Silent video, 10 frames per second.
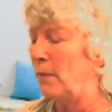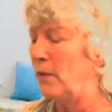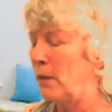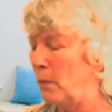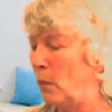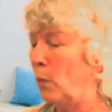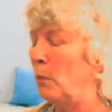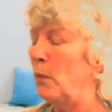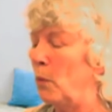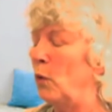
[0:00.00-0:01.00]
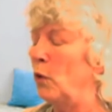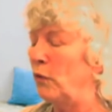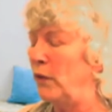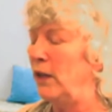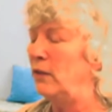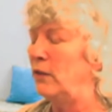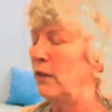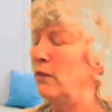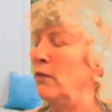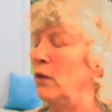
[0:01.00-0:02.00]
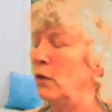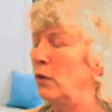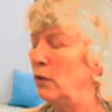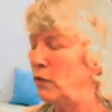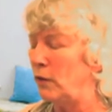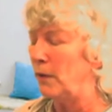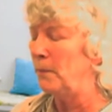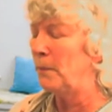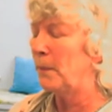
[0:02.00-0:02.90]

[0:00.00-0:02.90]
the memorial feast of Yahusha,